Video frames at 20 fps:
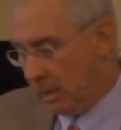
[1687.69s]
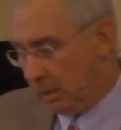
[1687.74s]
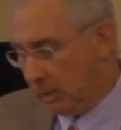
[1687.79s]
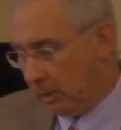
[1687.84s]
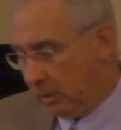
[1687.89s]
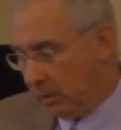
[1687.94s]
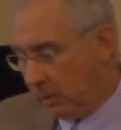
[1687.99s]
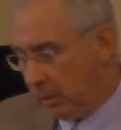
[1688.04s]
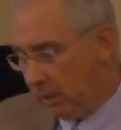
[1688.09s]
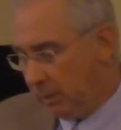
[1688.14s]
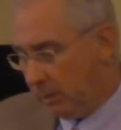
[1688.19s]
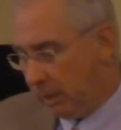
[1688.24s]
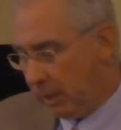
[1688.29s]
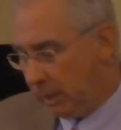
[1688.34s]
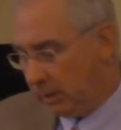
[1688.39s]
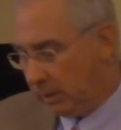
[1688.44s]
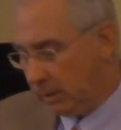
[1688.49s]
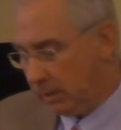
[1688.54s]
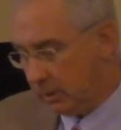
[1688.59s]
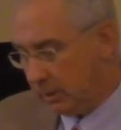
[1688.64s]
The only
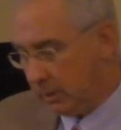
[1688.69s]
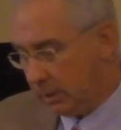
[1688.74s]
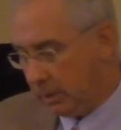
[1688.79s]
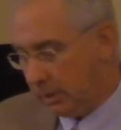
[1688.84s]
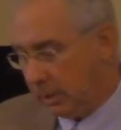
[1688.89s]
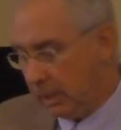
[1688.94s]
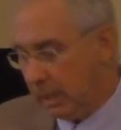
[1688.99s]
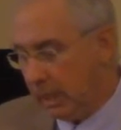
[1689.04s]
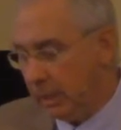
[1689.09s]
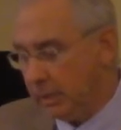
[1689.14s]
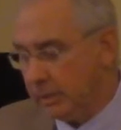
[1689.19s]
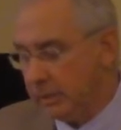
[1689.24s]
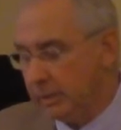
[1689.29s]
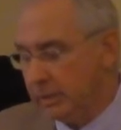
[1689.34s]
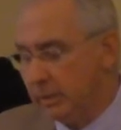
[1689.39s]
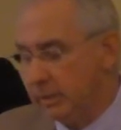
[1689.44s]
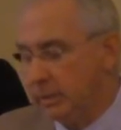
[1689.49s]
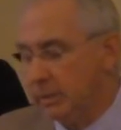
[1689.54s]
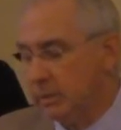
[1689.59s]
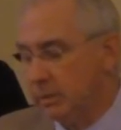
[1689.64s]
way to a clear
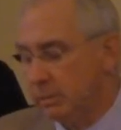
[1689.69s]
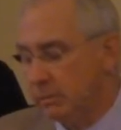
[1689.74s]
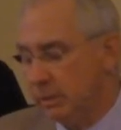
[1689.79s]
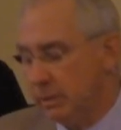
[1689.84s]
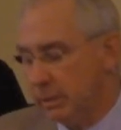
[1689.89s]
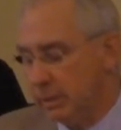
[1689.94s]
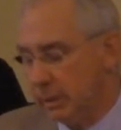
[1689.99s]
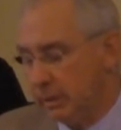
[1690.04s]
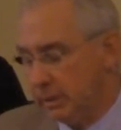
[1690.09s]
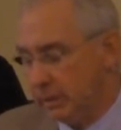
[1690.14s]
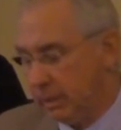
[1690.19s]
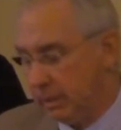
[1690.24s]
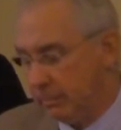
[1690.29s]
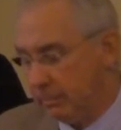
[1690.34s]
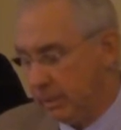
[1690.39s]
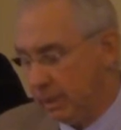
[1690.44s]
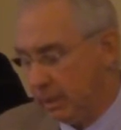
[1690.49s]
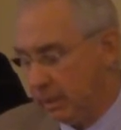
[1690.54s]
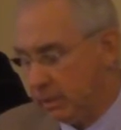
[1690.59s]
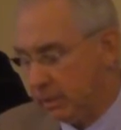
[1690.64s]
conscience is to resist
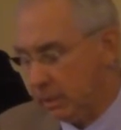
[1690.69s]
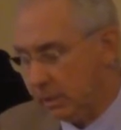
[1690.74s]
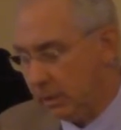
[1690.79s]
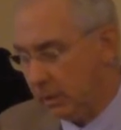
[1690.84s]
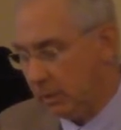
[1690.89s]
temptation.